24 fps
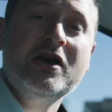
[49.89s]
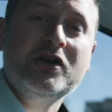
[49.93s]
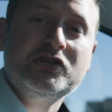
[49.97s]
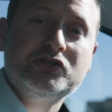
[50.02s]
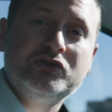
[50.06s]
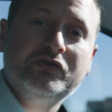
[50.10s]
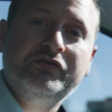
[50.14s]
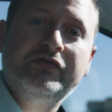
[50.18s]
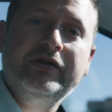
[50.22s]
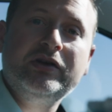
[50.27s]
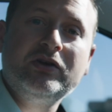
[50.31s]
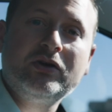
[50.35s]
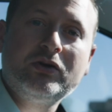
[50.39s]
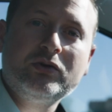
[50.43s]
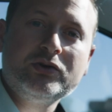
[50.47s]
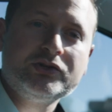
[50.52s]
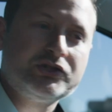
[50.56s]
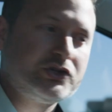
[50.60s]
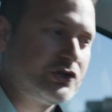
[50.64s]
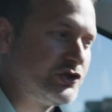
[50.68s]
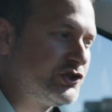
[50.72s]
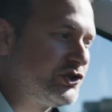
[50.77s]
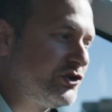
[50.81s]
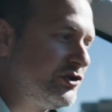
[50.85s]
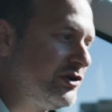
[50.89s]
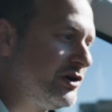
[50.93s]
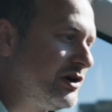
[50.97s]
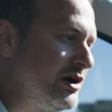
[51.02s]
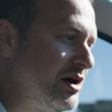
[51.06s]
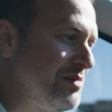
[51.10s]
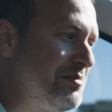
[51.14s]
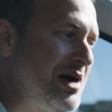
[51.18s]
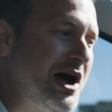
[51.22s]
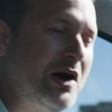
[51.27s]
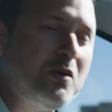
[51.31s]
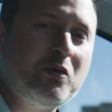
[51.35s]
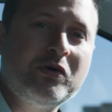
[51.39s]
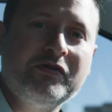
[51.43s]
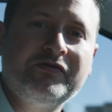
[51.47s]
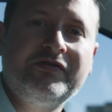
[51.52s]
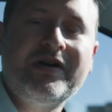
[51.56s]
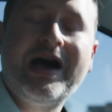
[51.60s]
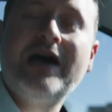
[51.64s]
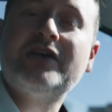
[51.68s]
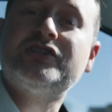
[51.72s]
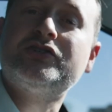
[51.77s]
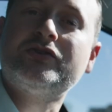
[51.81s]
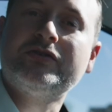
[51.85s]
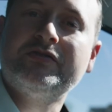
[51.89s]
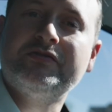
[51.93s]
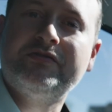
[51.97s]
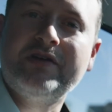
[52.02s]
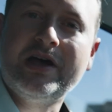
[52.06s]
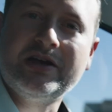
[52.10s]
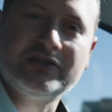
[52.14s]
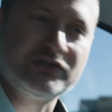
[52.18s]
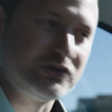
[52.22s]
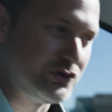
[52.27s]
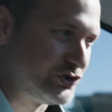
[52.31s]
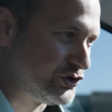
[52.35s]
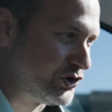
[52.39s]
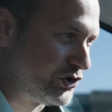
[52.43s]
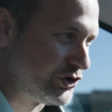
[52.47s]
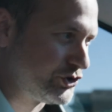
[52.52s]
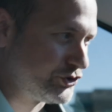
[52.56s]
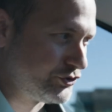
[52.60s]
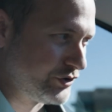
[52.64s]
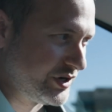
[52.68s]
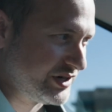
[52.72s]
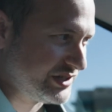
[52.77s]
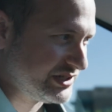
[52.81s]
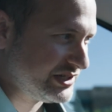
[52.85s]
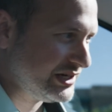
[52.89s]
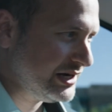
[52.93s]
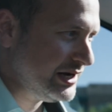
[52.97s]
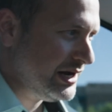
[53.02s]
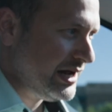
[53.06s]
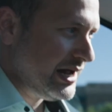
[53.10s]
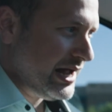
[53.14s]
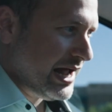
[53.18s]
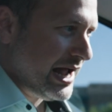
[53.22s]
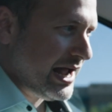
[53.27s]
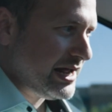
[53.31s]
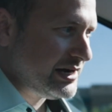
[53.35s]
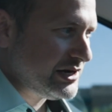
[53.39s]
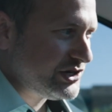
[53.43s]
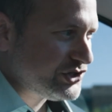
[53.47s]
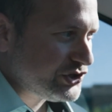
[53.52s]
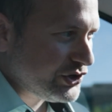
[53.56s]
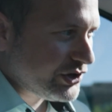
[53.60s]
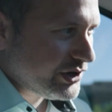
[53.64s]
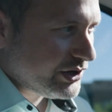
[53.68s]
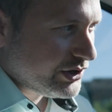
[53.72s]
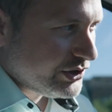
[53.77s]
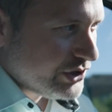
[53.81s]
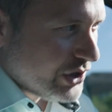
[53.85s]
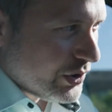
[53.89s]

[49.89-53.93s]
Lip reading: So vehicles are starting to come out with faster and faster charge rates. And as you're gonna